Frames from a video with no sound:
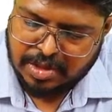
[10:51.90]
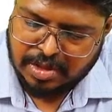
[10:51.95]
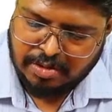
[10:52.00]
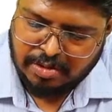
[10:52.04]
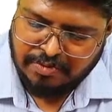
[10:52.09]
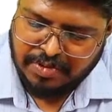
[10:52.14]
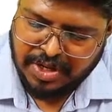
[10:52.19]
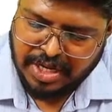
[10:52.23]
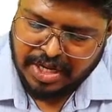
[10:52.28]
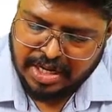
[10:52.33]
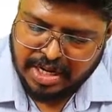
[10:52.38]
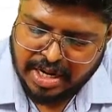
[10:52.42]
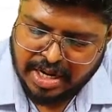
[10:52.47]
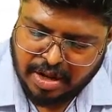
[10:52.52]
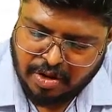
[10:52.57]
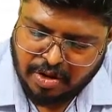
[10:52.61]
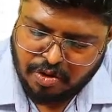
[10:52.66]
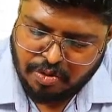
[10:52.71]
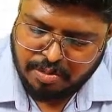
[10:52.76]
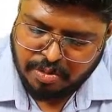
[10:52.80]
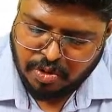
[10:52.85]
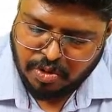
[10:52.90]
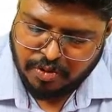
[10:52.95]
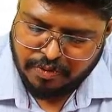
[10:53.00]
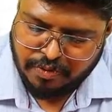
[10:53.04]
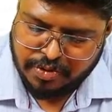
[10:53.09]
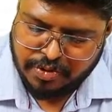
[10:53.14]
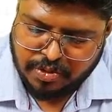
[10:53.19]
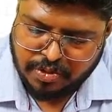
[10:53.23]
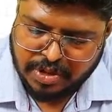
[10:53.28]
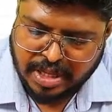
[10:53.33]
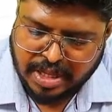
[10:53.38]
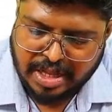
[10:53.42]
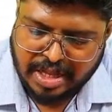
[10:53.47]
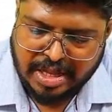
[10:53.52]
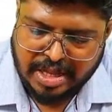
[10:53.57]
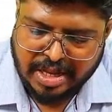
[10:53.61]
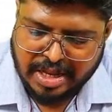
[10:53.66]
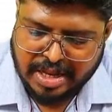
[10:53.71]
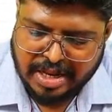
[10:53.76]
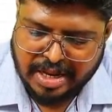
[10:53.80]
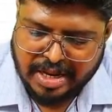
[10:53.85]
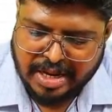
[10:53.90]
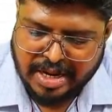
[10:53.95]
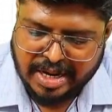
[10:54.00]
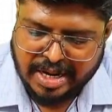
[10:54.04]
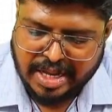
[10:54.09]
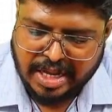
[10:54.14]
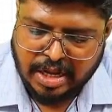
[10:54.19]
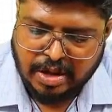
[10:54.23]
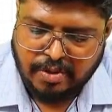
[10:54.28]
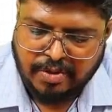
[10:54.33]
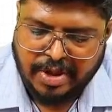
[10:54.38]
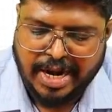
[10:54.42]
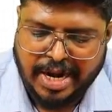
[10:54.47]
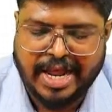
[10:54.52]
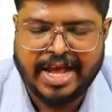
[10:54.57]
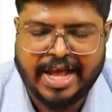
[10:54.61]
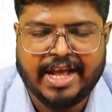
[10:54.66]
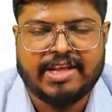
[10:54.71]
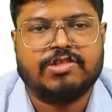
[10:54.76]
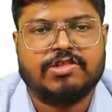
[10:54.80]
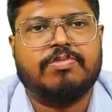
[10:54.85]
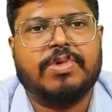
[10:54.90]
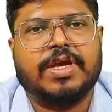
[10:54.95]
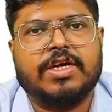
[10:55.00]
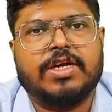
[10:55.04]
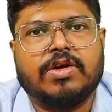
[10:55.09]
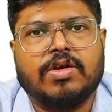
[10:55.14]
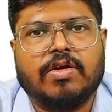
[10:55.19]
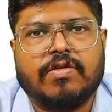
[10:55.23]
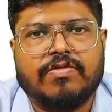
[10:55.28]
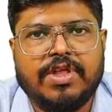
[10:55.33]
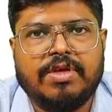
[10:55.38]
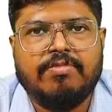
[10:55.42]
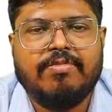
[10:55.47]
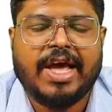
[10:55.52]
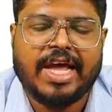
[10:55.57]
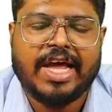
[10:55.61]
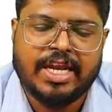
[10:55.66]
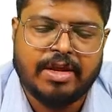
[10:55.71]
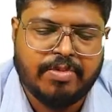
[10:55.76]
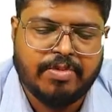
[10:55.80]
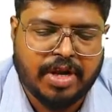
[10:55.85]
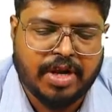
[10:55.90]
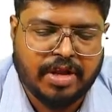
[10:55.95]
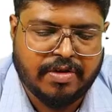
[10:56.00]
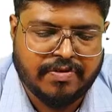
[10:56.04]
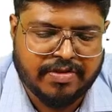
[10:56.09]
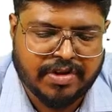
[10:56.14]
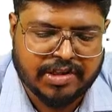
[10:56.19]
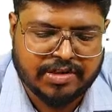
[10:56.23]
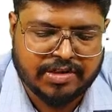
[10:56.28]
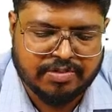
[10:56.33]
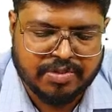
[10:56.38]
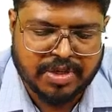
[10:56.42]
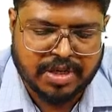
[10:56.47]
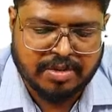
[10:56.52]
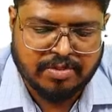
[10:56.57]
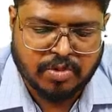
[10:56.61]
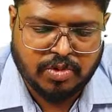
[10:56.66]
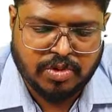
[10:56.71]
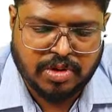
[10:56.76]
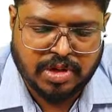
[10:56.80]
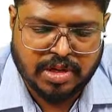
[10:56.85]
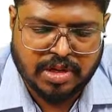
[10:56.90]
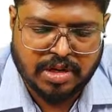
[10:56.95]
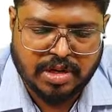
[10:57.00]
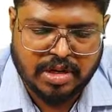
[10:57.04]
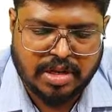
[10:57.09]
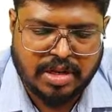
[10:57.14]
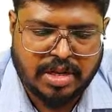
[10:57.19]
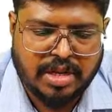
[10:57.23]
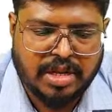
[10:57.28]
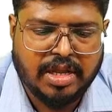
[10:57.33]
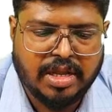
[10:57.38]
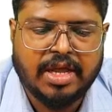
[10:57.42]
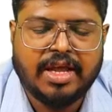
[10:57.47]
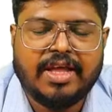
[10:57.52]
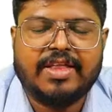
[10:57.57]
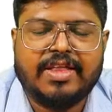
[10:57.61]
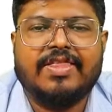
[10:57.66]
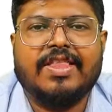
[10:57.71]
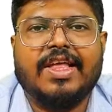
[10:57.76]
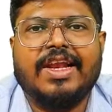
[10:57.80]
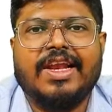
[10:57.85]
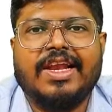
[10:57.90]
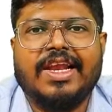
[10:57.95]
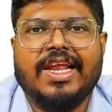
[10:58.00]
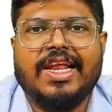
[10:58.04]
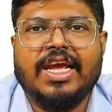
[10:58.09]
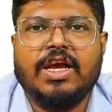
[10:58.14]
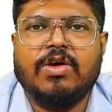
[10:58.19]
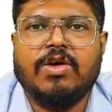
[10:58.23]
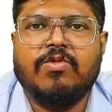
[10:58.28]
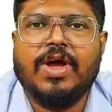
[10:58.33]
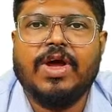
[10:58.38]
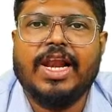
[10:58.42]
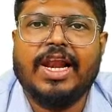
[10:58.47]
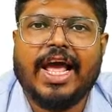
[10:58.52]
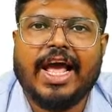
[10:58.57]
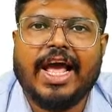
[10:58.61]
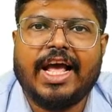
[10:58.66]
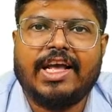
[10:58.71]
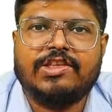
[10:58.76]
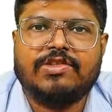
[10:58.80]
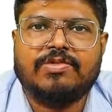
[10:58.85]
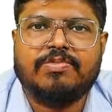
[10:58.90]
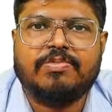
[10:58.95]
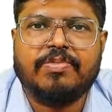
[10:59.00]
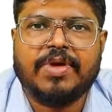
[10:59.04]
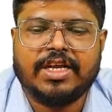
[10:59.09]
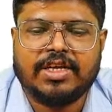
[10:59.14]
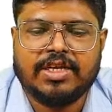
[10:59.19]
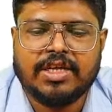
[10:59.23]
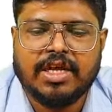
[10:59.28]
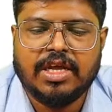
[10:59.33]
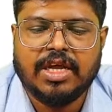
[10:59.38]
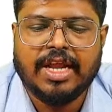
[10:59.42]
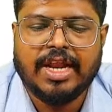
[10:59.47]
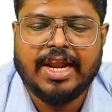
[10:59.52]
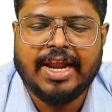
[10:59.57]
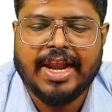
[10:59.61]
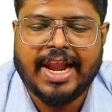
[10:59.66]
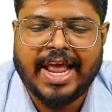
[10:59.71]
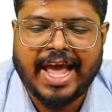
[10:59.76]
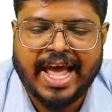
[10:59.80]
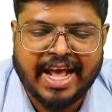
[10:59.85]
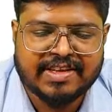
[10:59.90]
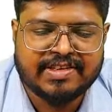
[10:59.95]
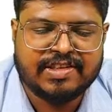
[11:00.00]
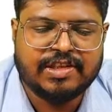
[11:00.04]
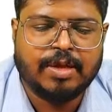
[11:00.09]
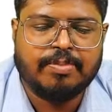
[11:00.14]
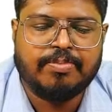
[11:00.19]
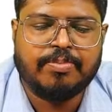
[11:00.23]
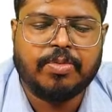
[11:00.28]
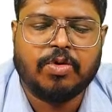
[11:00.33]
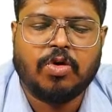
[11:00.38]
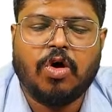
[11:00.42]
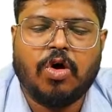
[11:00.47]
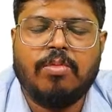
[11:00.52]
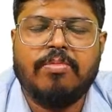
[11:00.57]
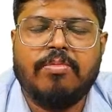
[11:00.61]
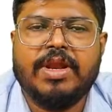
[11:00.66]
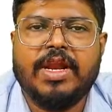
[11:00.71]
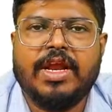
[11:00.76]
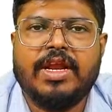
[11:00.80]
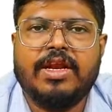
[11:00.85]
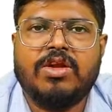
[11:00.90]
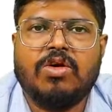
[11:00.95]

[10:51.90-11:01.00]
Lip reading: We now move to the lingual aspect of the mandibular first premolar. The lingual aspect lacks the prominent